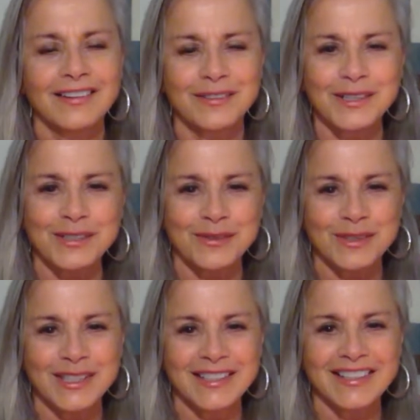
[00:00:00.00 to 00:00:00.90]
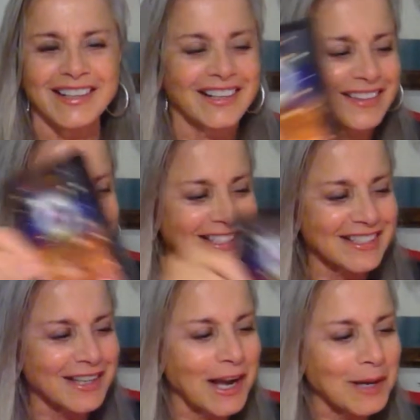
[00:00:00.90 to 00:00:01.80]
retreat. Yeah, this is
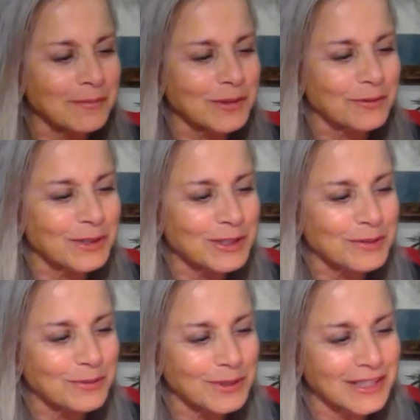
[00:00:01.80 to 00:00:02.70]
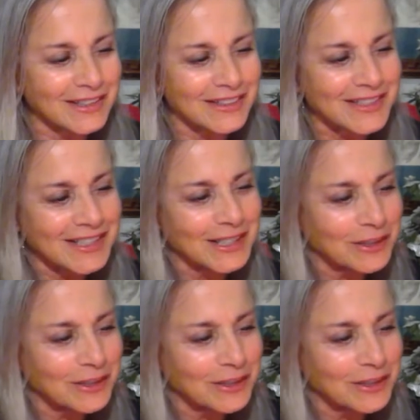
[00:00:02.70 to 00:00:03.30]
time to retreat, they're saying.